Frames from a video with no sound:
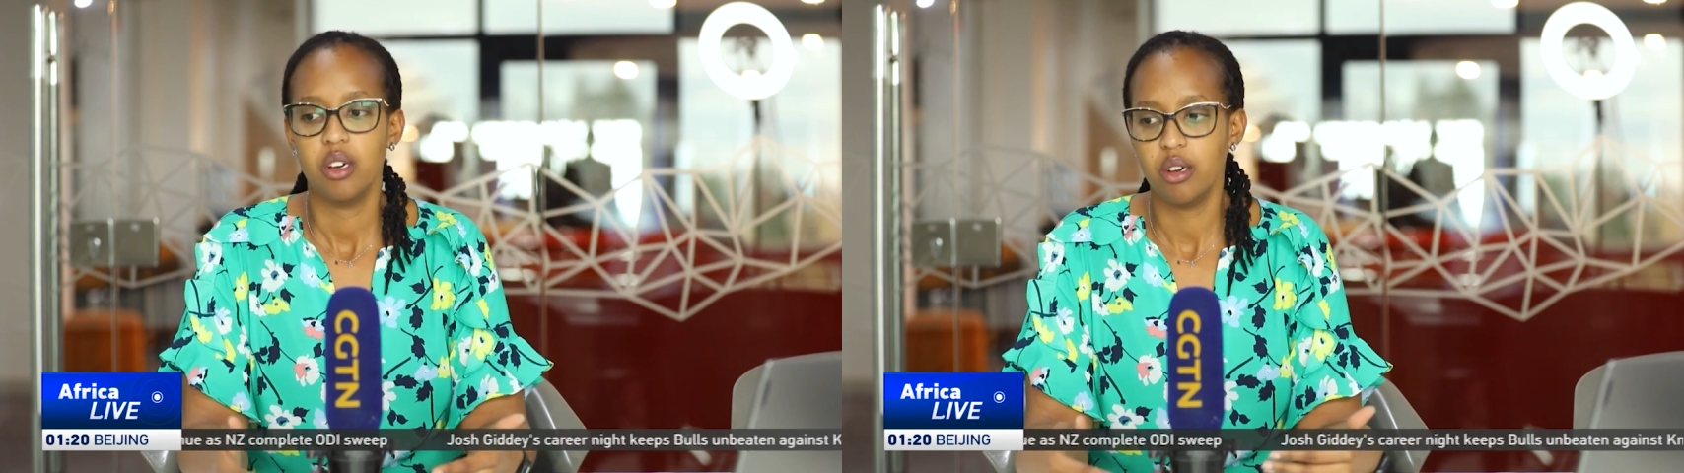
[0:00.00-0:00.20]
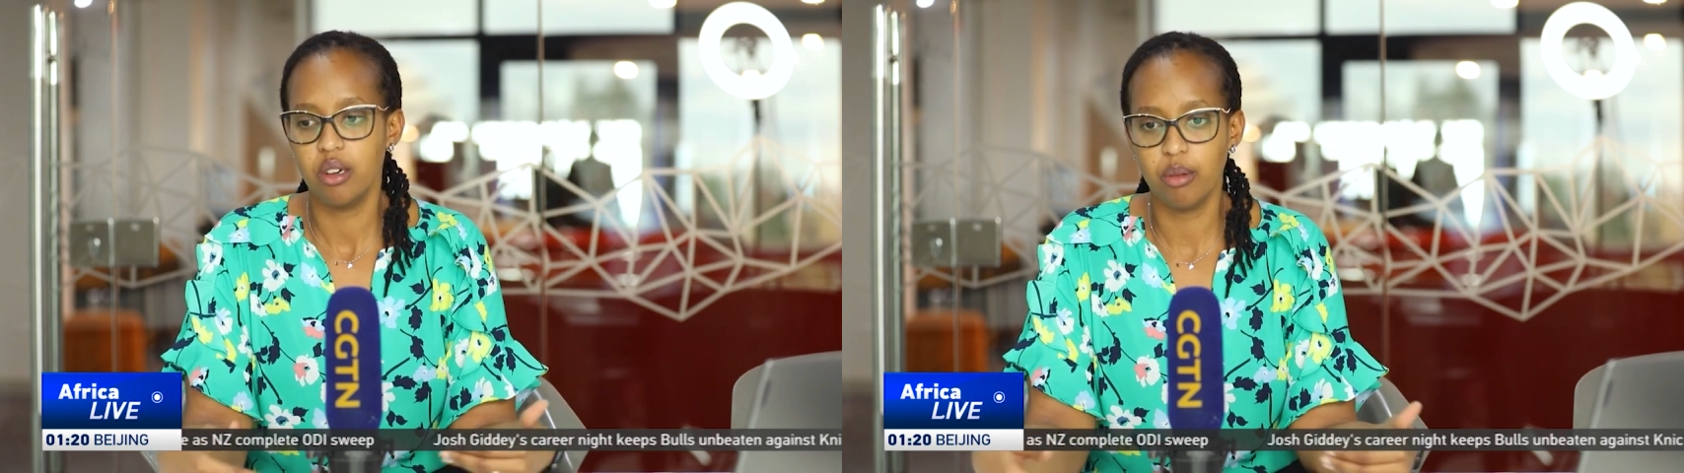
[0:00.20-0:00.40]

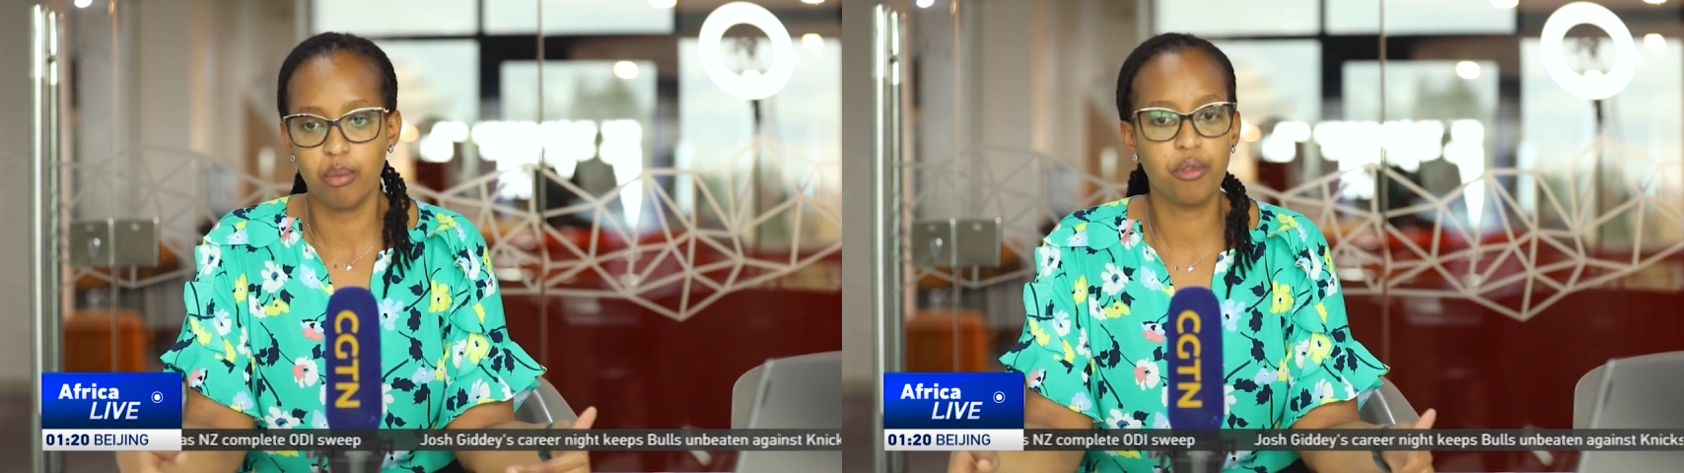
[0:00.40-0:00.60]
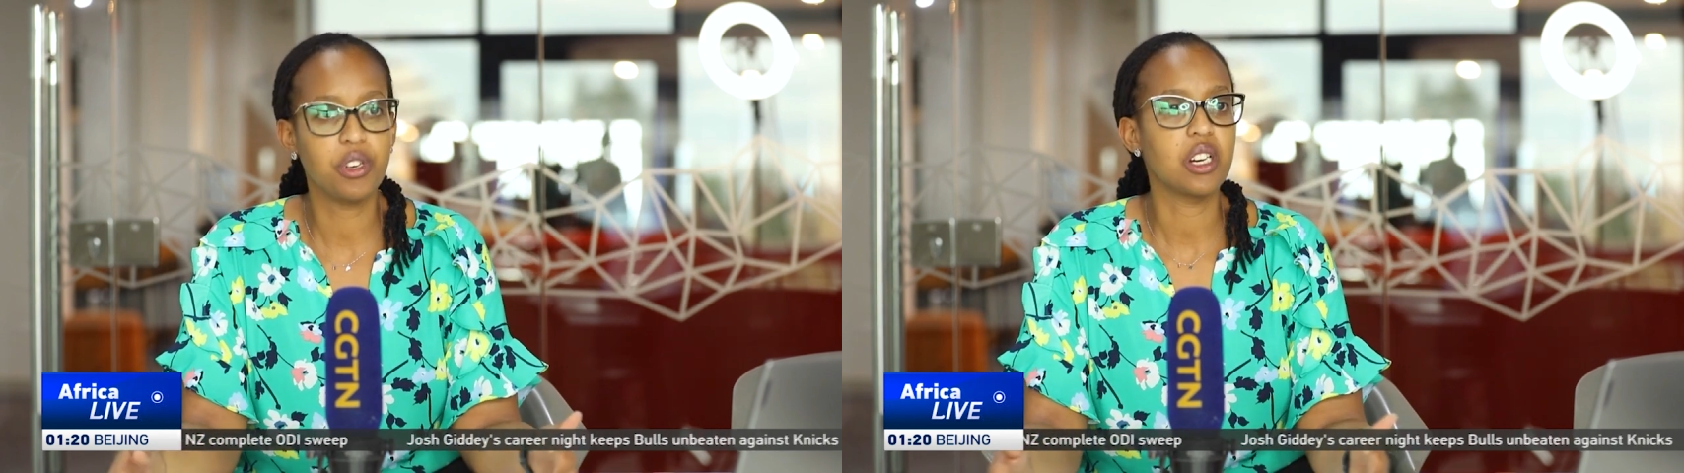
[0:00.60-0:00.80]

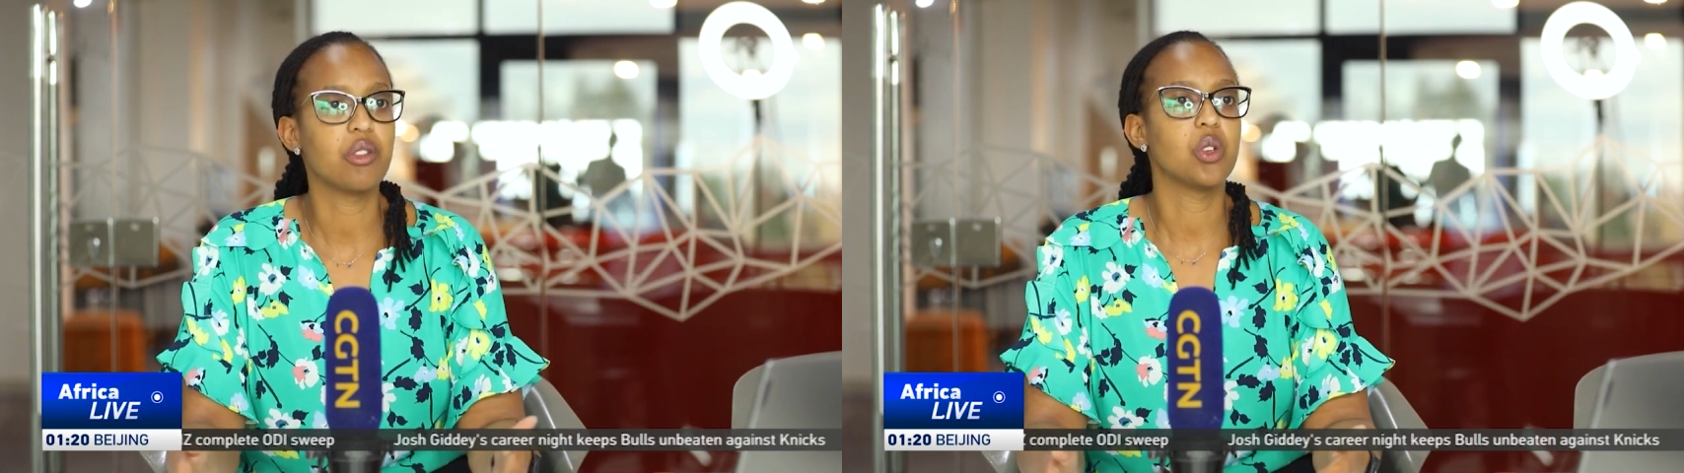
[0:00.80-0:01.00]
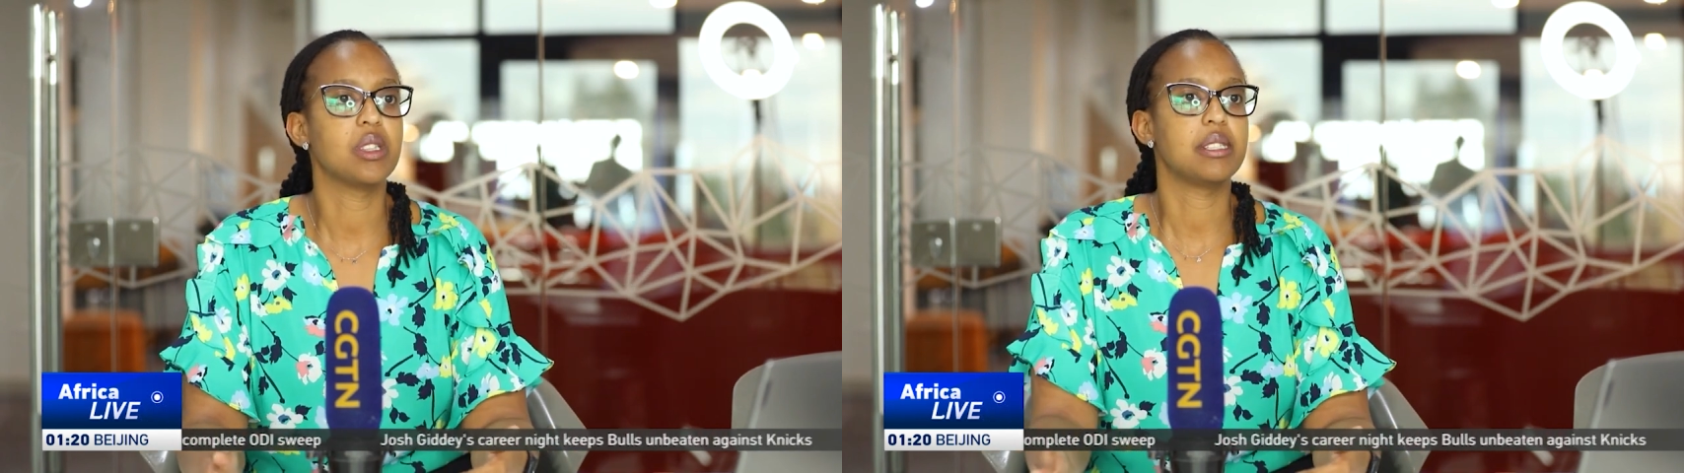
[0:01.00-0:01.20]
moving
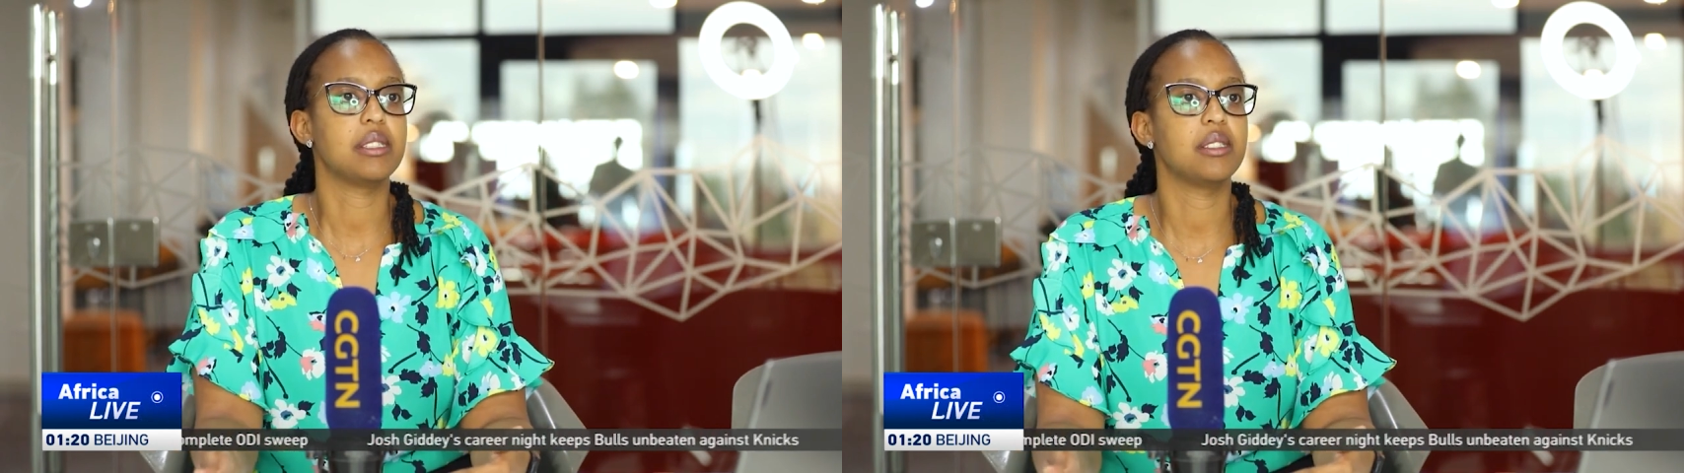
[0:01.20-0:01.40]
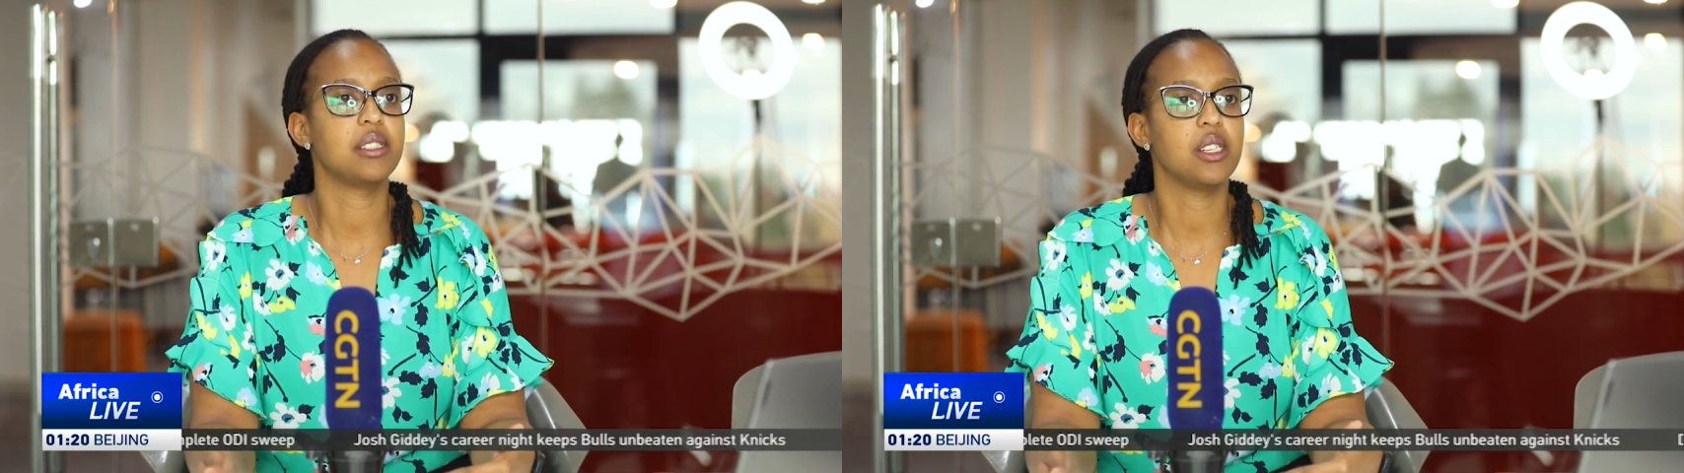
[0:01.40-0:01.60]
around the
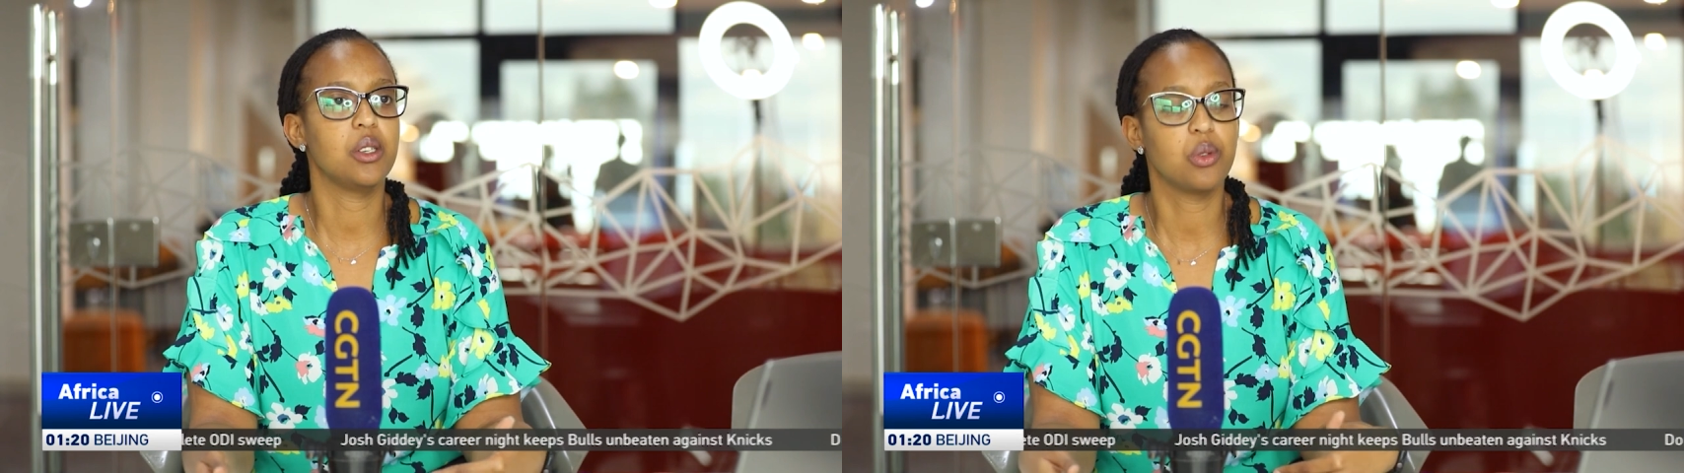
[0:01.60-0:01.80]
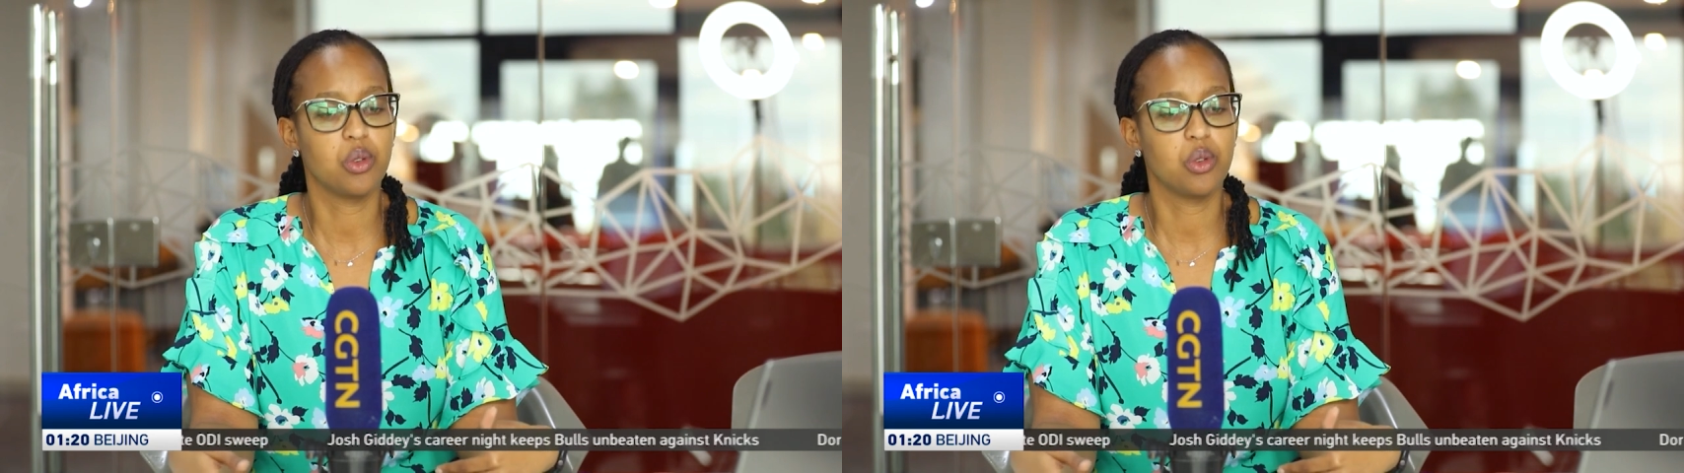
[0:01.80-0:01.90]
city,